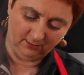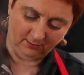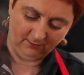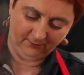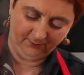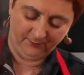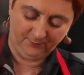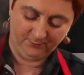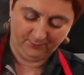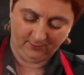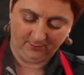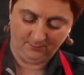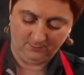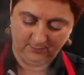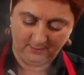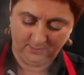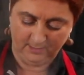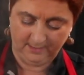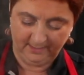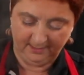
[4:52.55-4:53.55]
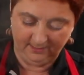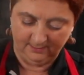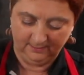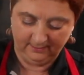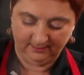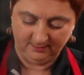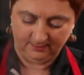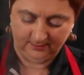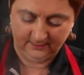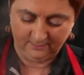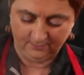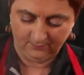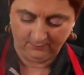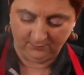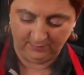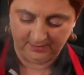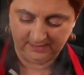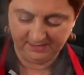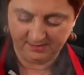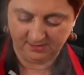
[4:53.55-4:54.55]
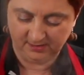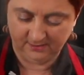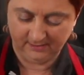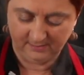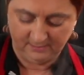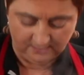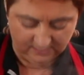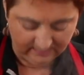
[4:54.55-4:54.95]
off my whisk.